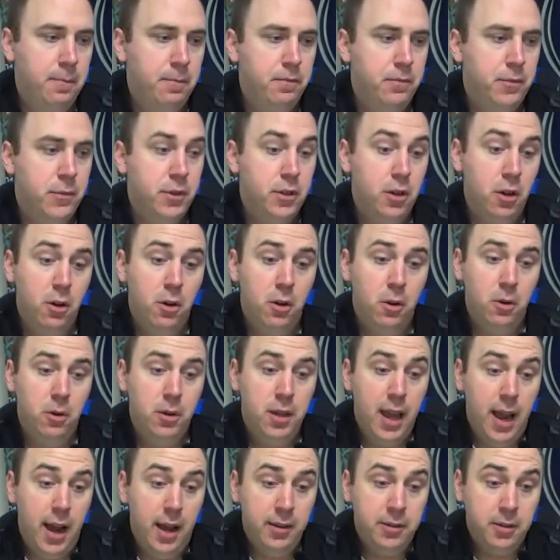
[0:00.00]
So
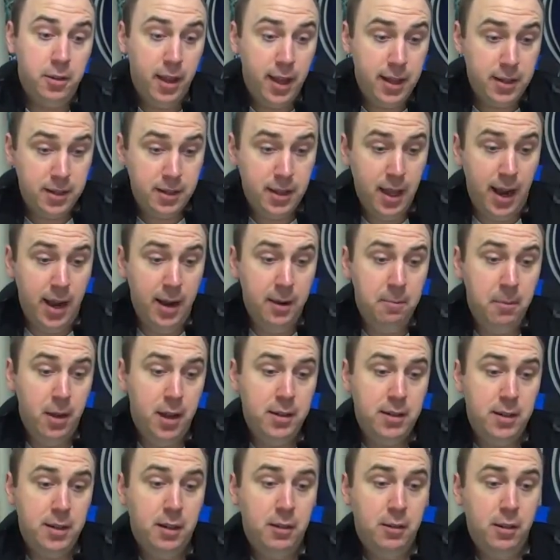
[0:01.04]
yeah, so that's that.
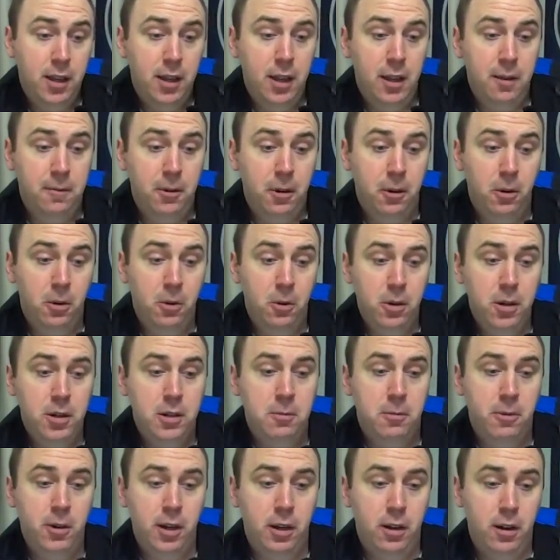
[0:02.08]
Basically, if you're going to
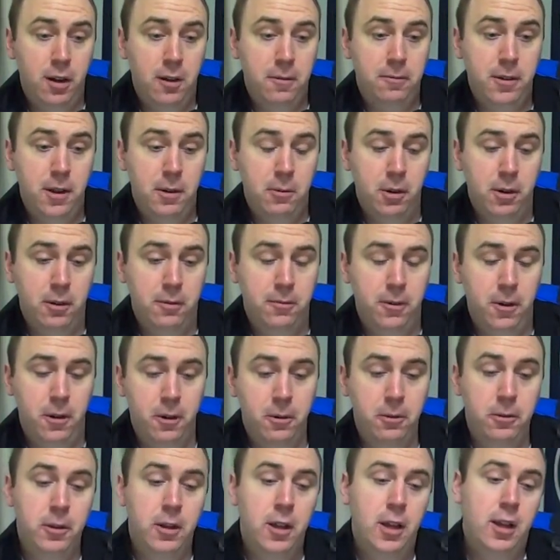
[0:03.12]
bring an off-network
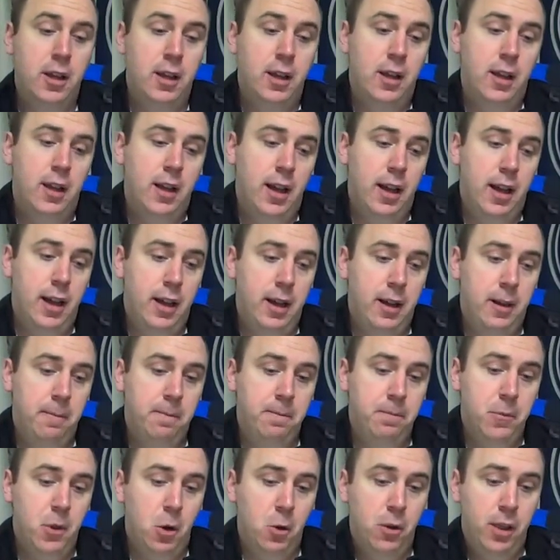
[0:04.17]
phone,
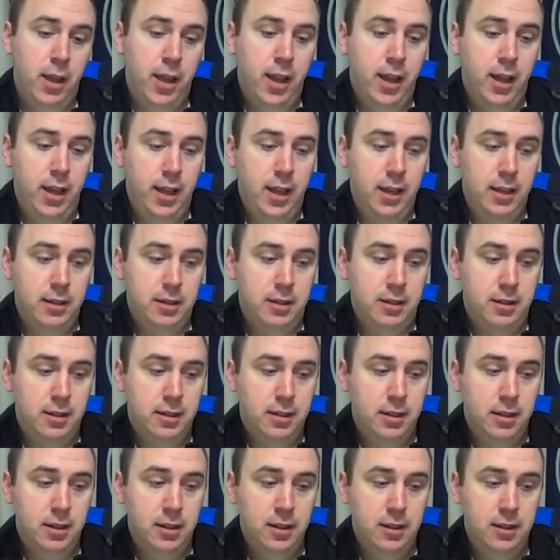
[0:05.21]
Ole
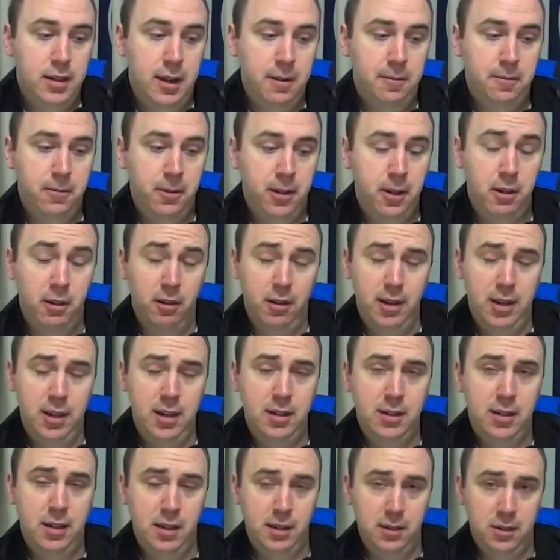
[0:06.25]
is definitely your
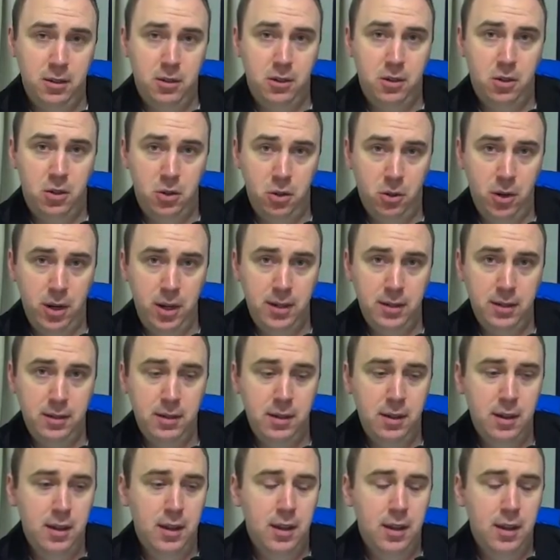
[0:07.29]
easiest choice,